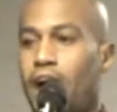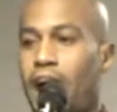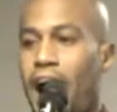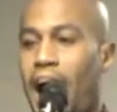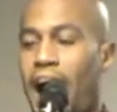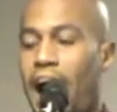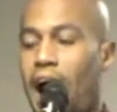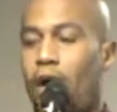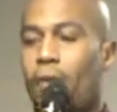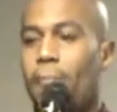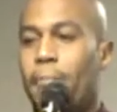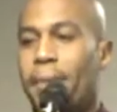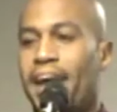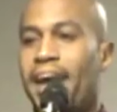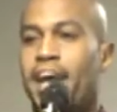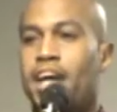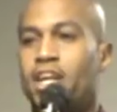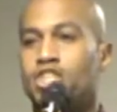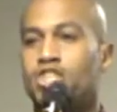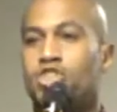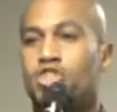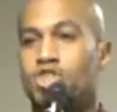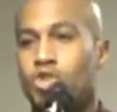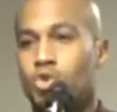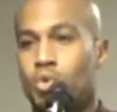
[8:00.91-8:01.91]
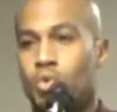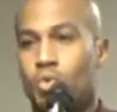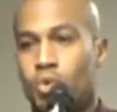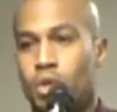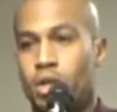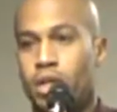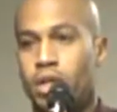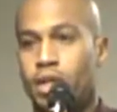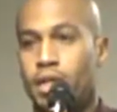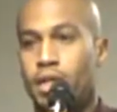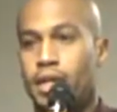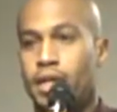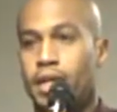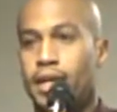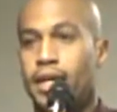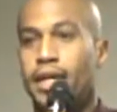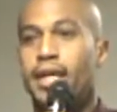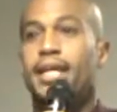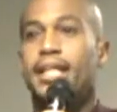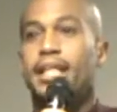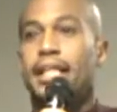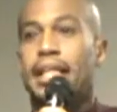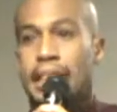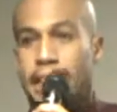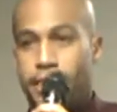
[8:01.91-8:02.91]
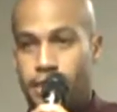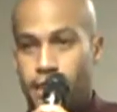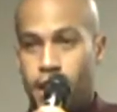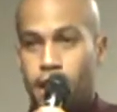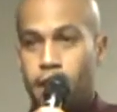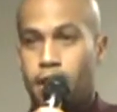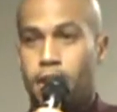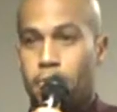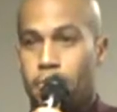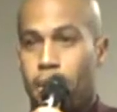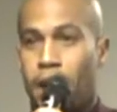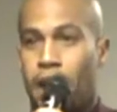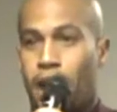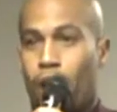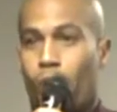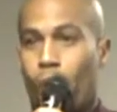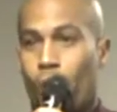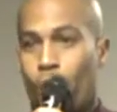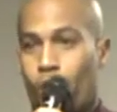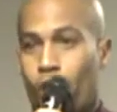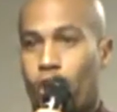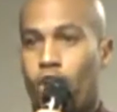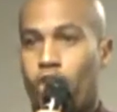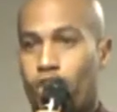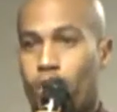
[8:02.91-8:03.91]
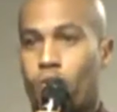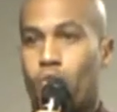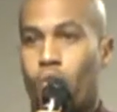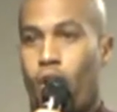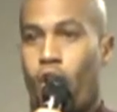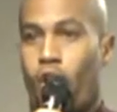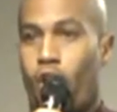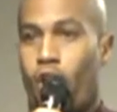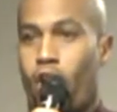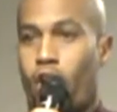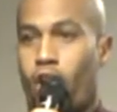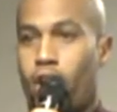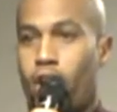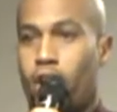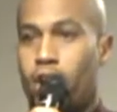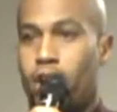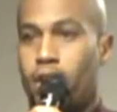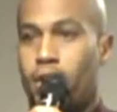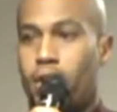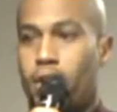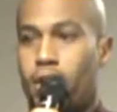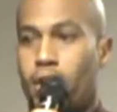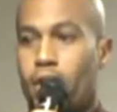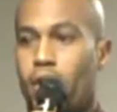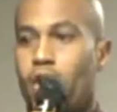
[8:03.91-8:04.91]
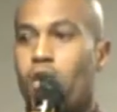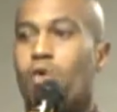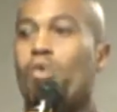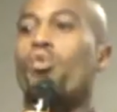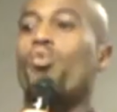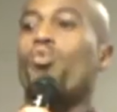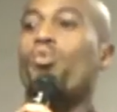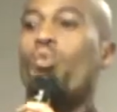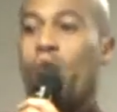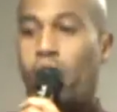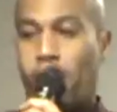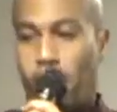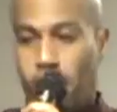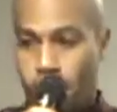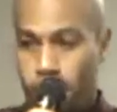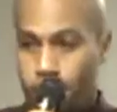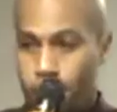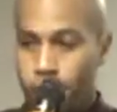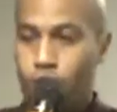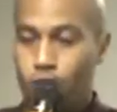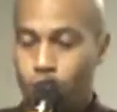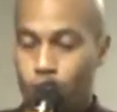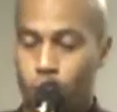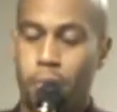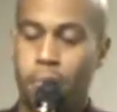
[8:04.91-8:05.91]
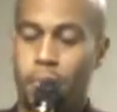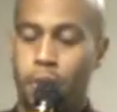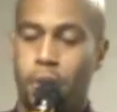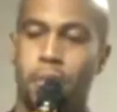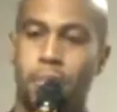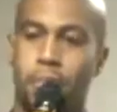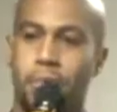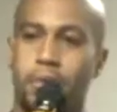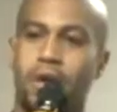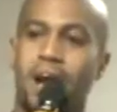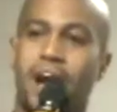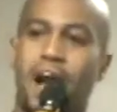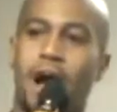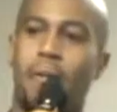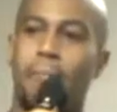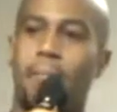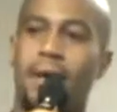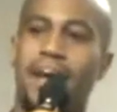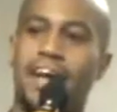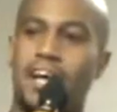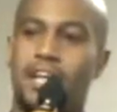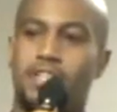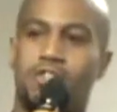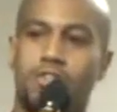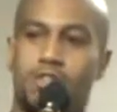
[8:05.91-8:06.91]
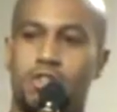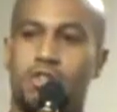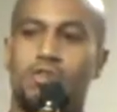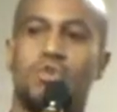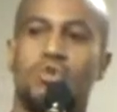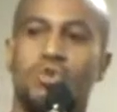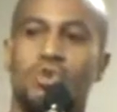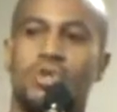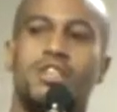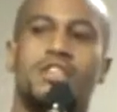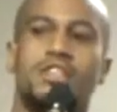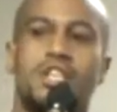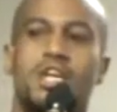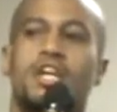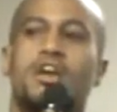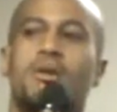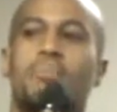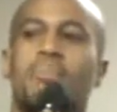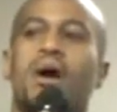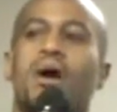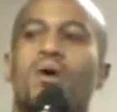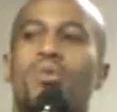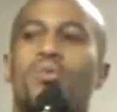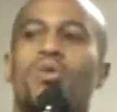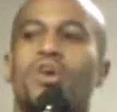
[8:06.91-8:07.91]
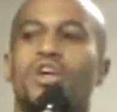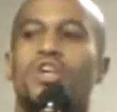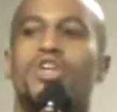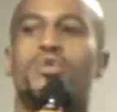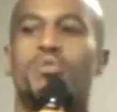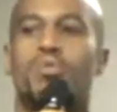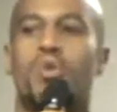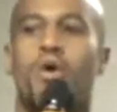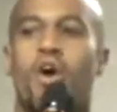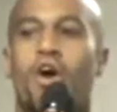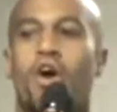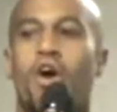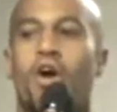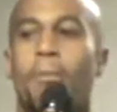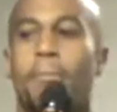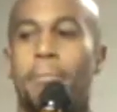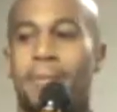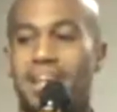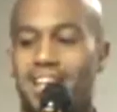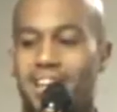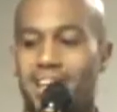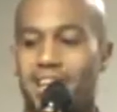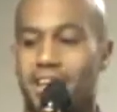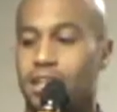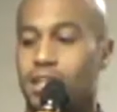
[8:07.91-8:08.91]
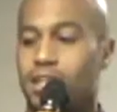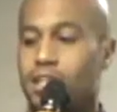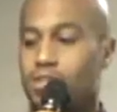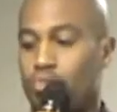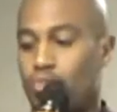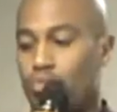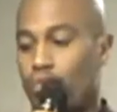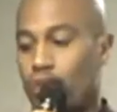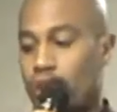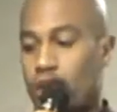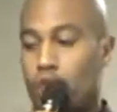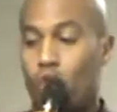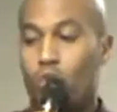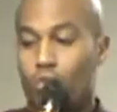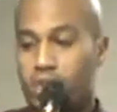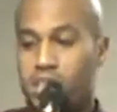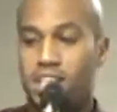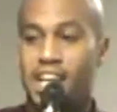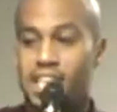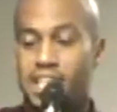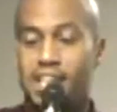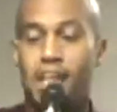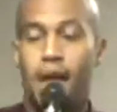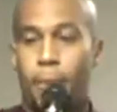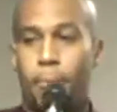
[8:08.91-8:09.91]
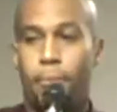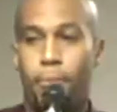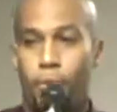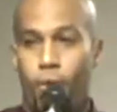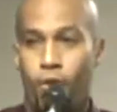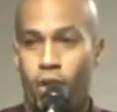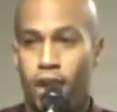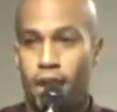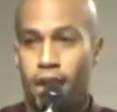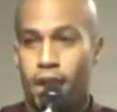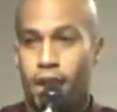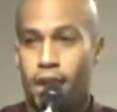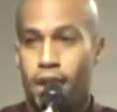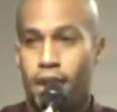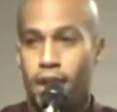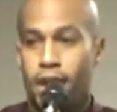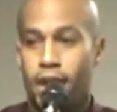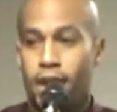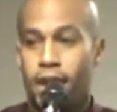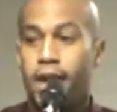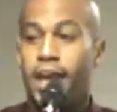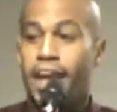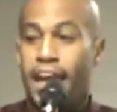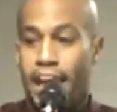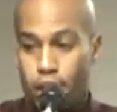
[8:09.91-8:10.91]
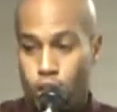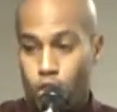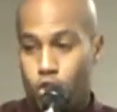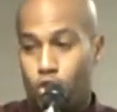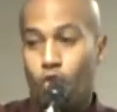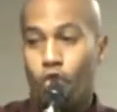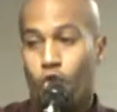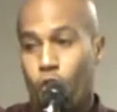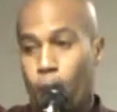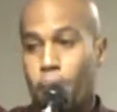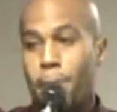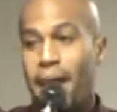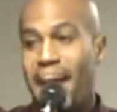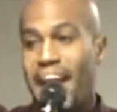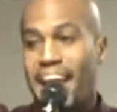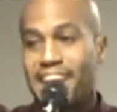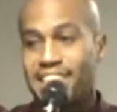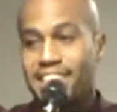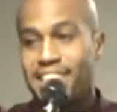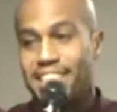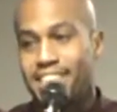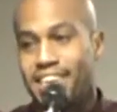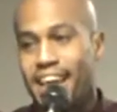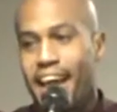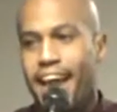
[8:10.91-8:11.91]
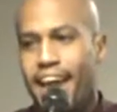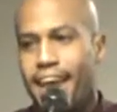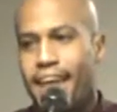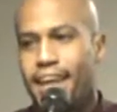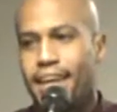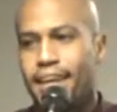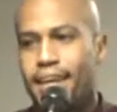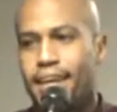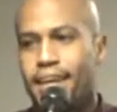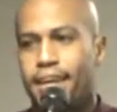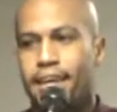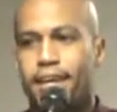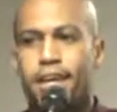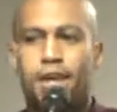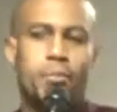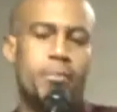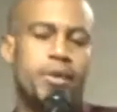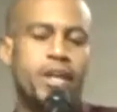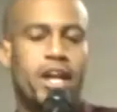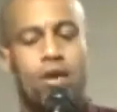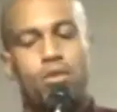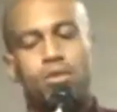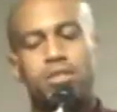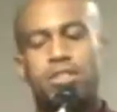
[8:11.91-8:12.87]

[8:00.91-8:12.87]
how bad you're doing, think about where you are. Well, Wherever you remember how bad you're doing, think about where you are. Because when you was at that point and you're doing bad today, but there